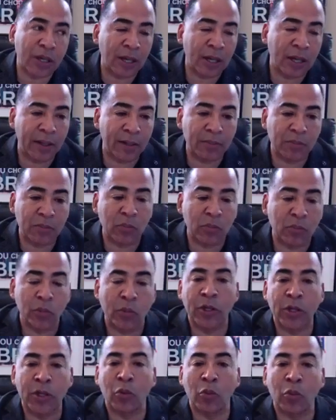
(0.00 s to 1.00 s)

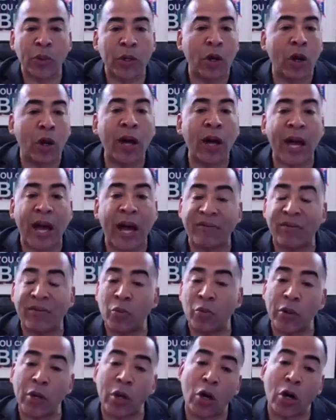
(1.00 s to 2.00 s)
We all have
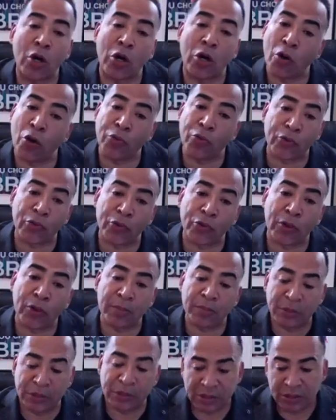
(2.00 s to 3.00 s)
them. We all go through them.